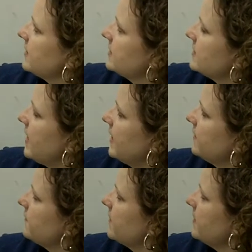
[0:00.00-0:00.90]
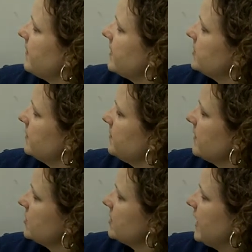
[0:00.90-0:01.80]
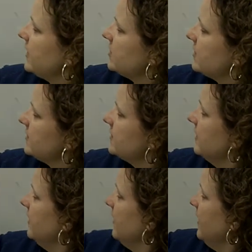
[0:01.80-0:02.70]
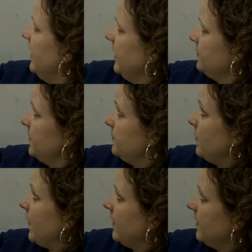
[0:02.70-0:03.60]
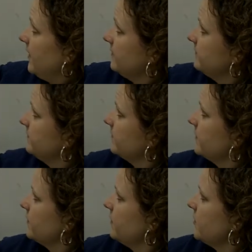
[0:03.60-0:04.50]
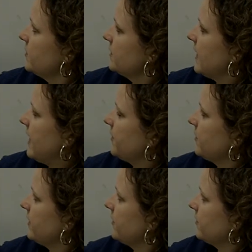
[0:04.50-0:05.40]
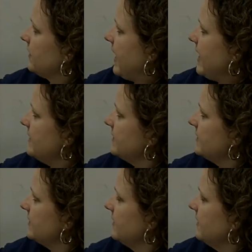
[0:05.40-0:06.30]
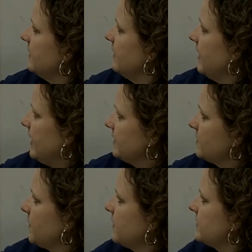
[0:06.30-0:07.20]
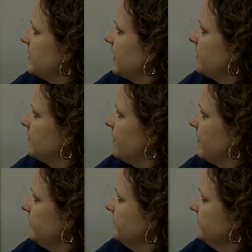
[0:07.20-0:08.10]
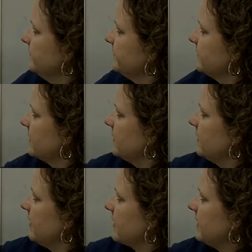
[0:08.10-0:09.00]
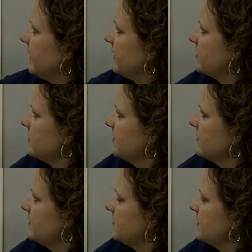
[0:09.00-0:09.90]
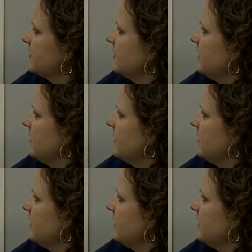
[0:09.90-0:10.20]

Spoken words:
the sign in front of the imaginary part changes, and we FOIL it. First outer inner last, I squared is negative 1, collect like terms